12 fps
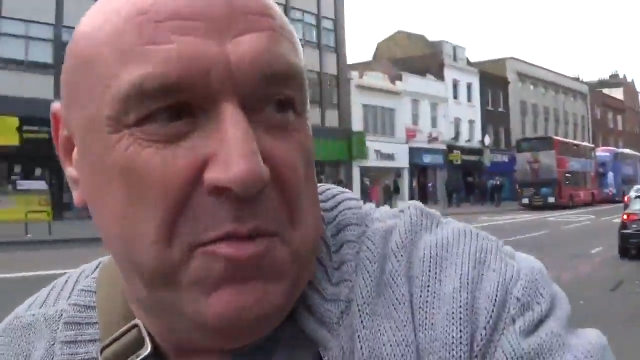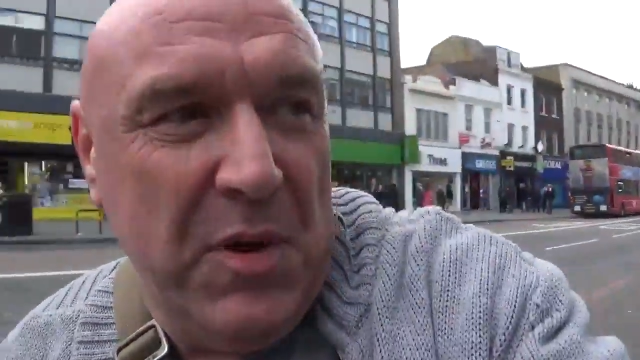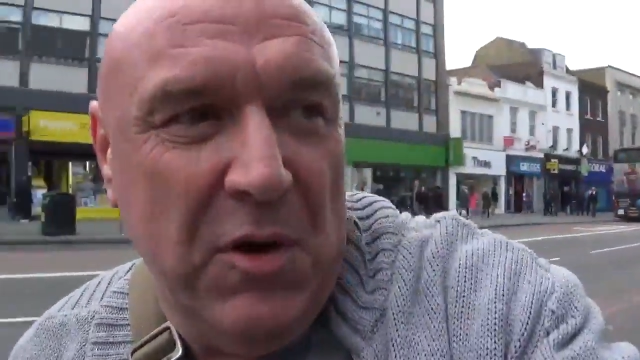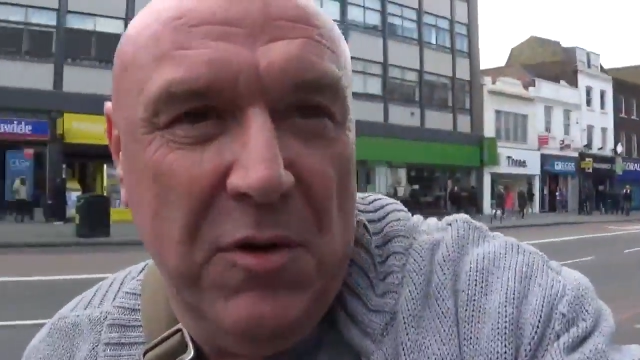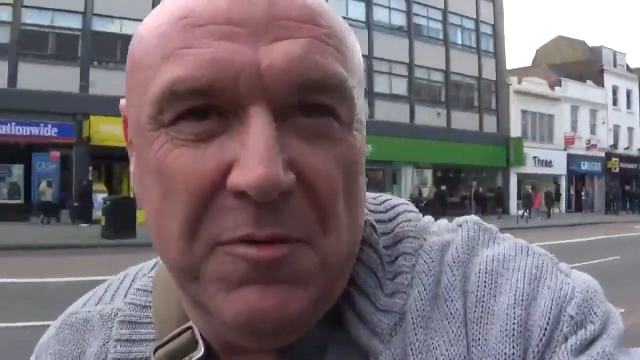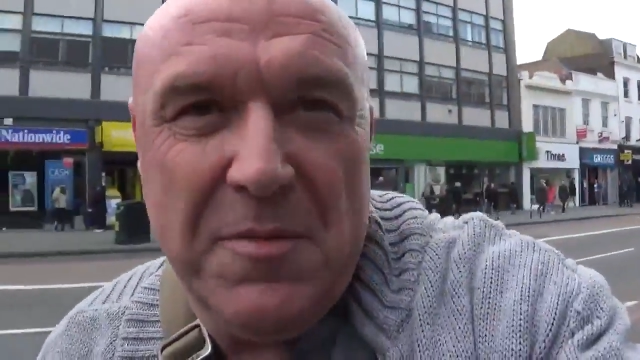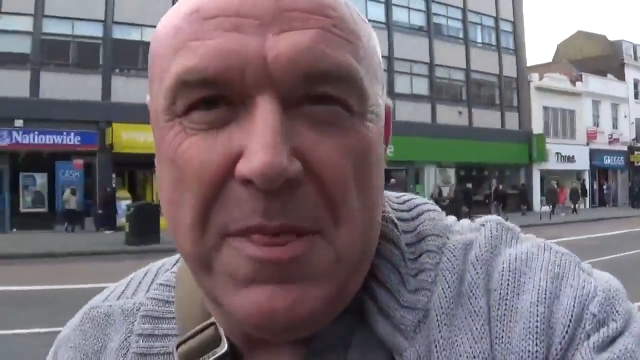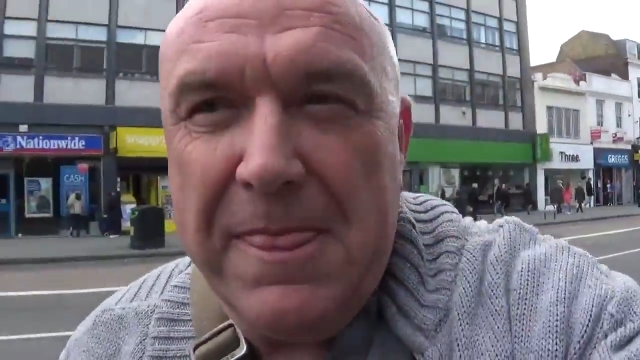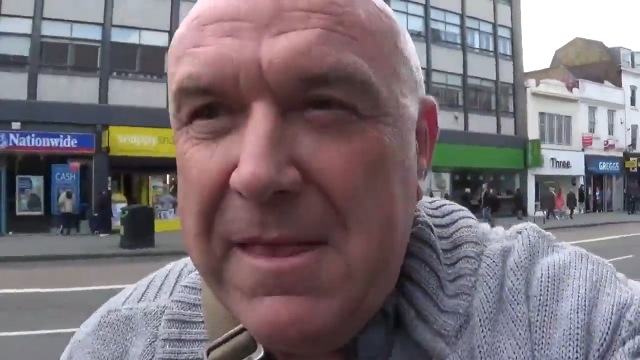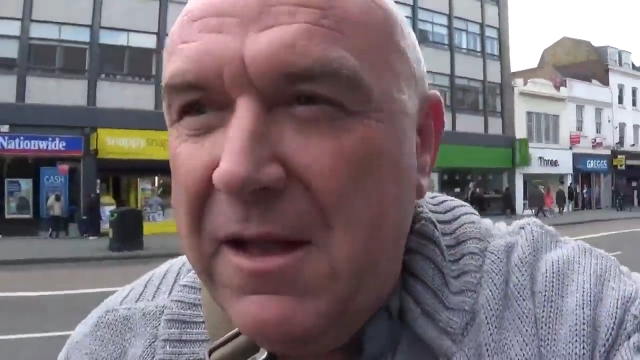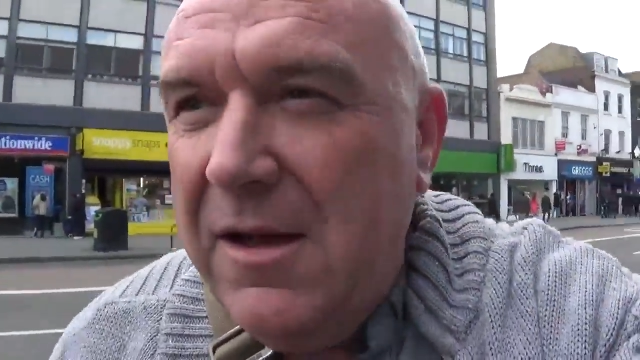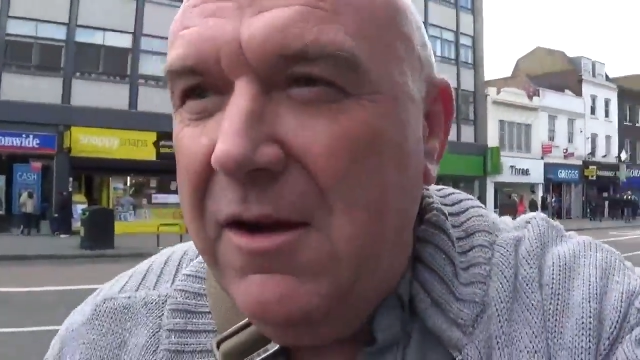but
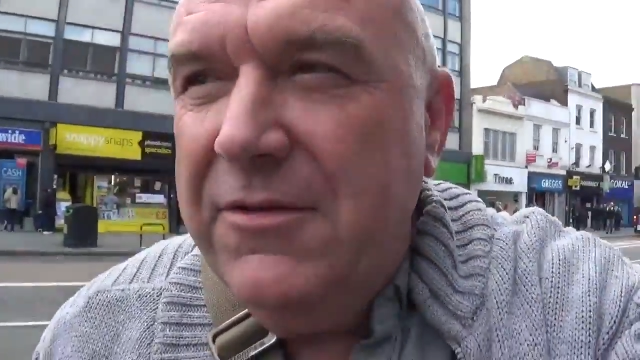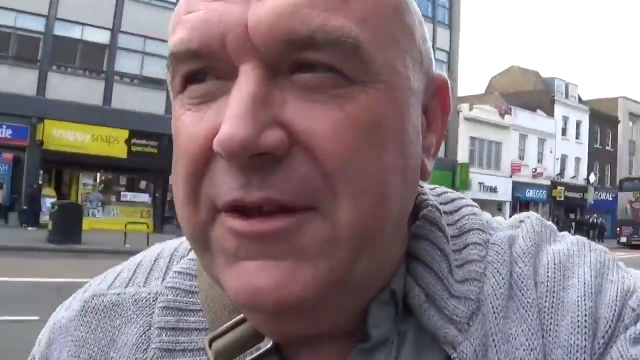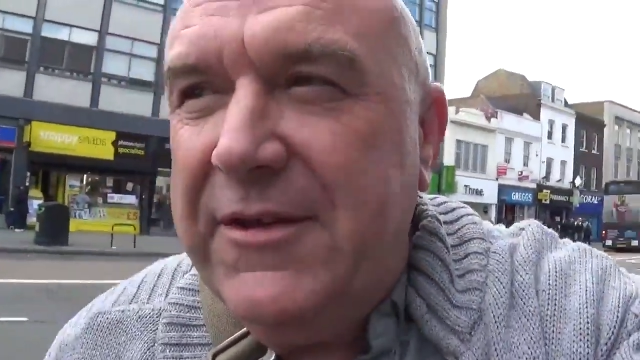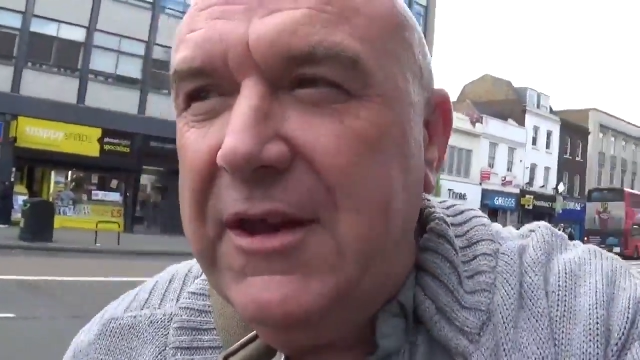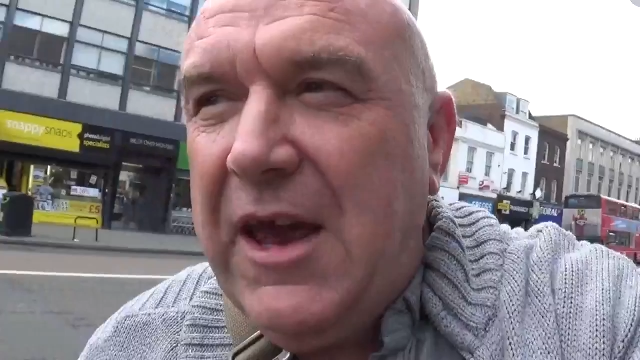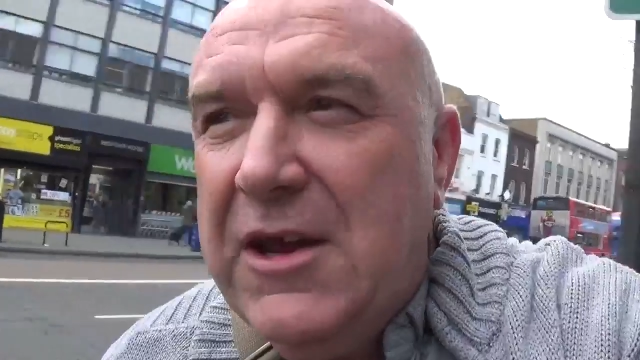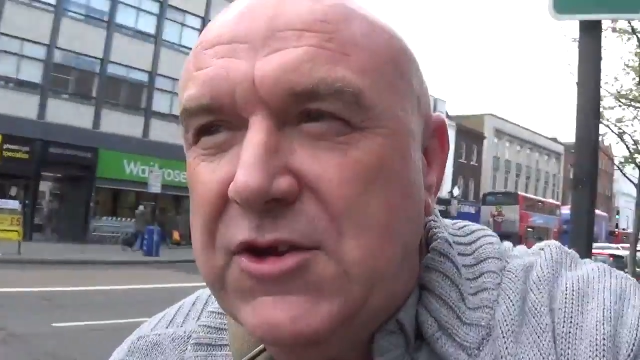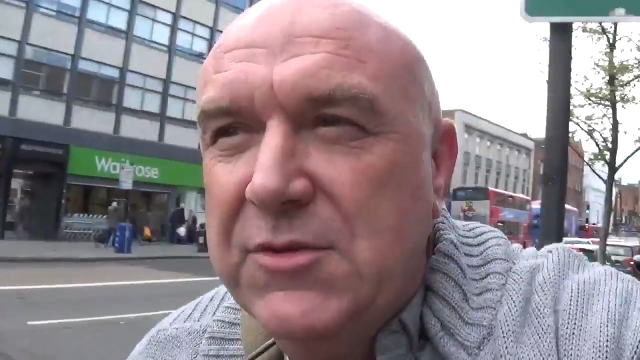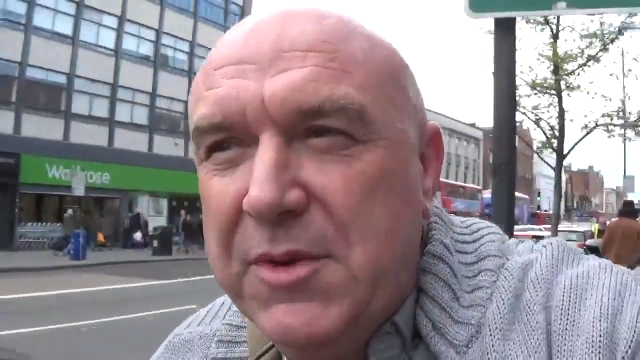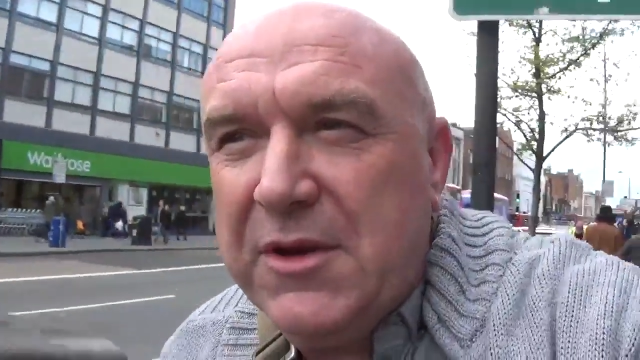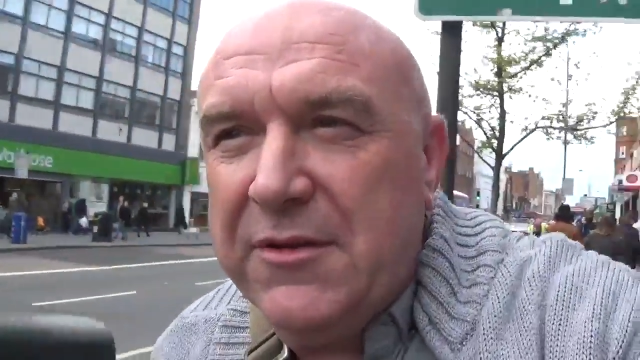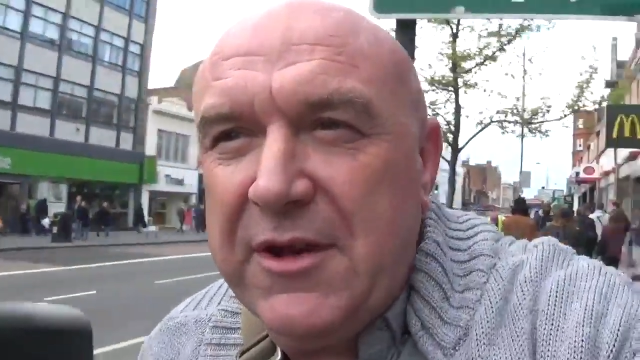on this
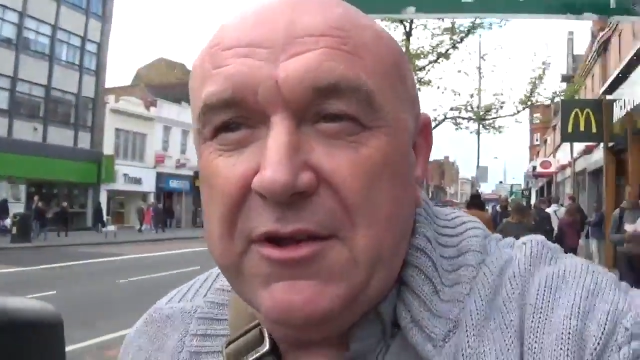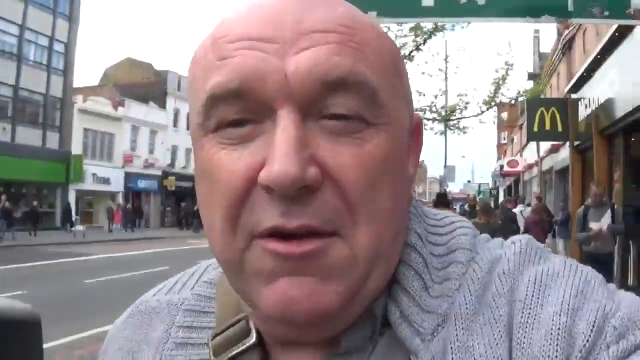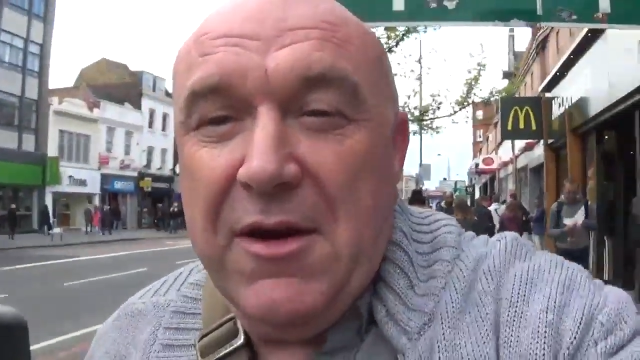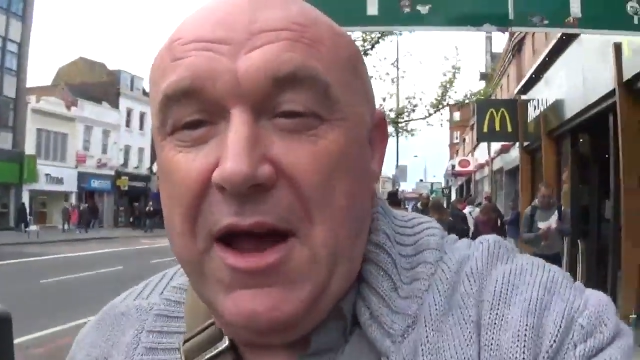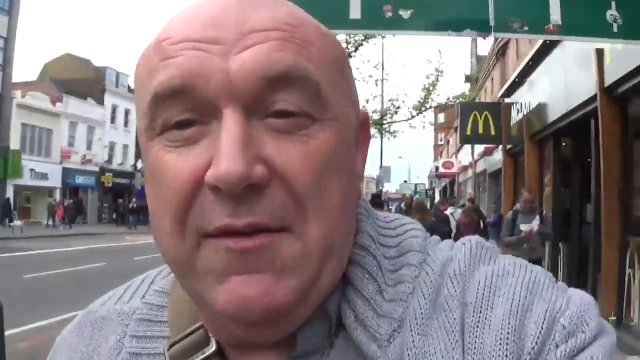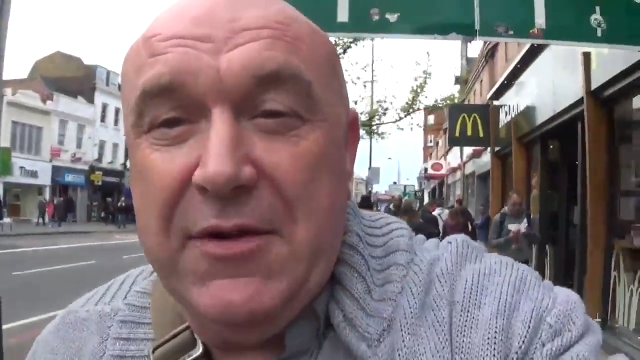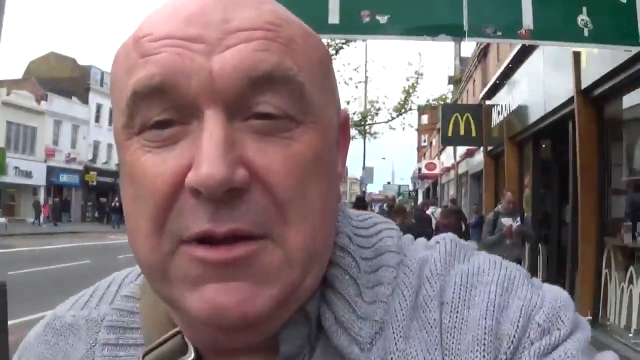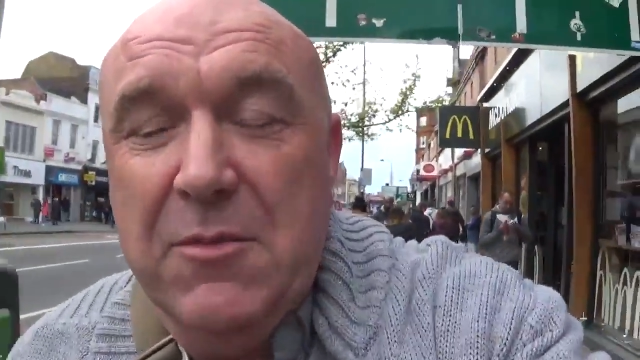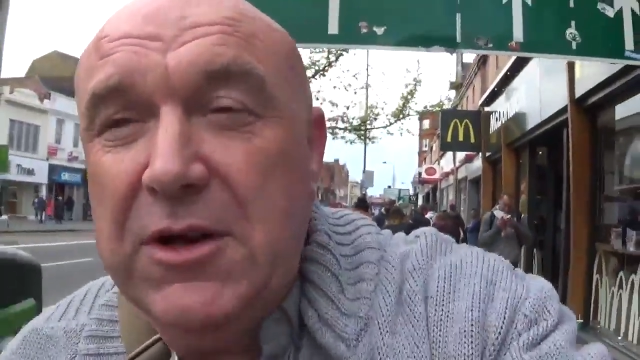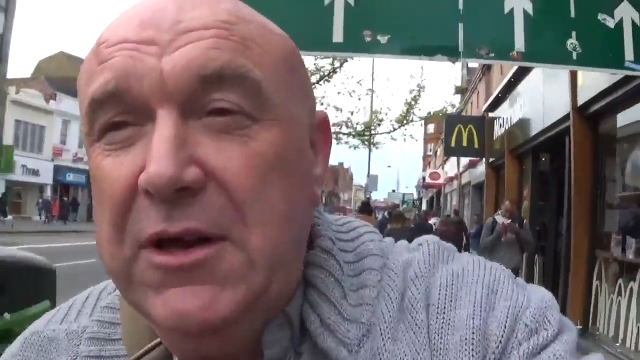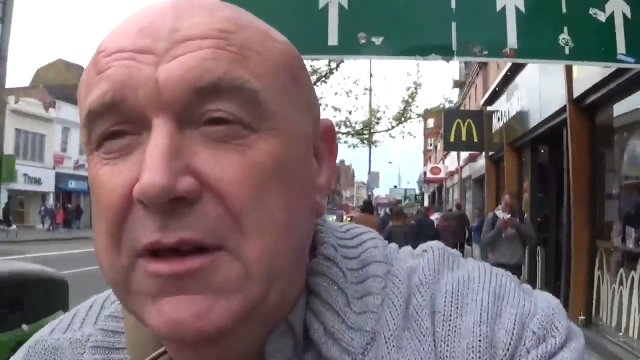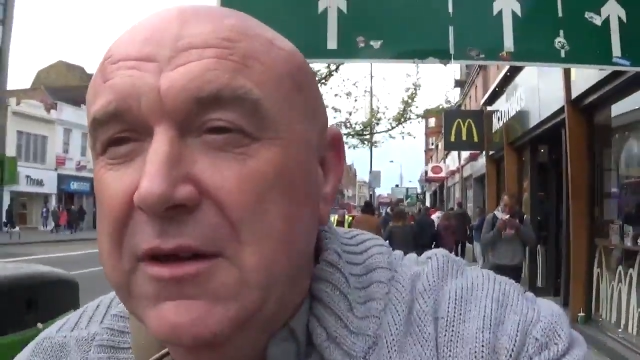occasion, because I don't have any
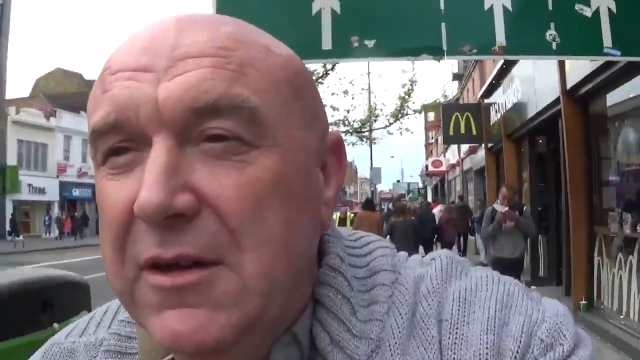money,